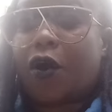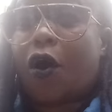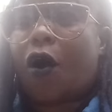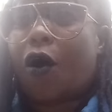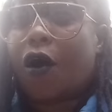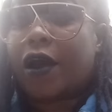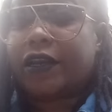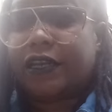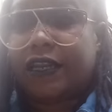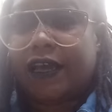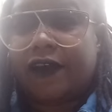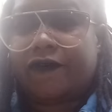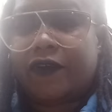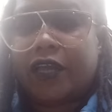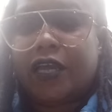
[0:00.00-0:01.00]
hard
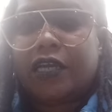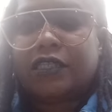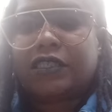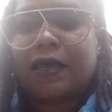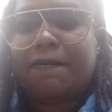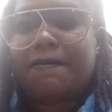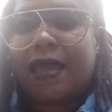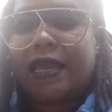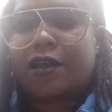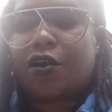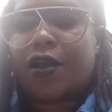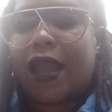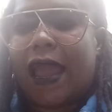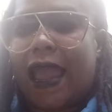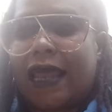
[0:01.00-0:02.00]
enough to make
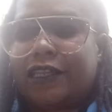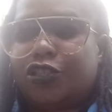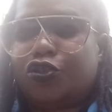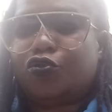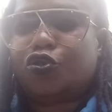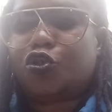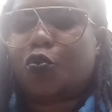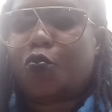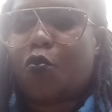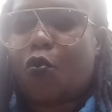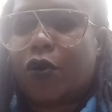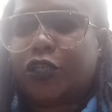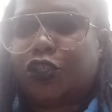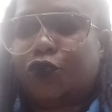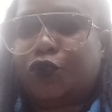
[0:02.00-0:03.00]
her attitude
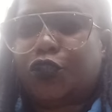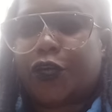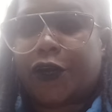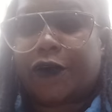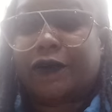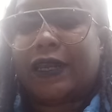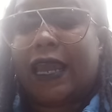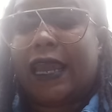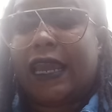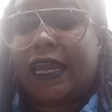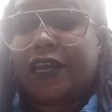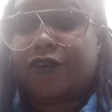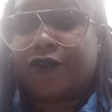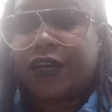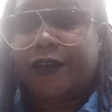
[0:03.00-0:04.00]
toward you turn
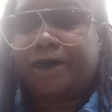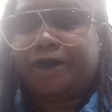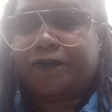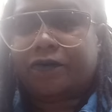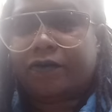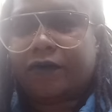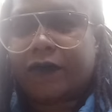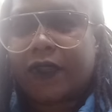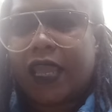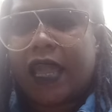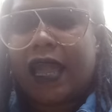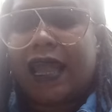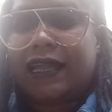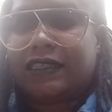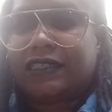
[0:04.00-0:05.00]
angry
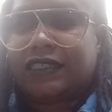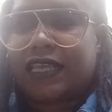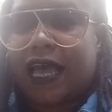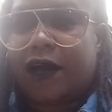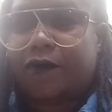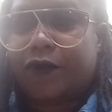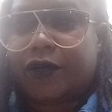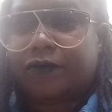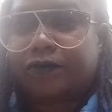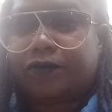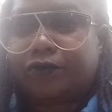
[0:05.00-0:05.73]
and sour.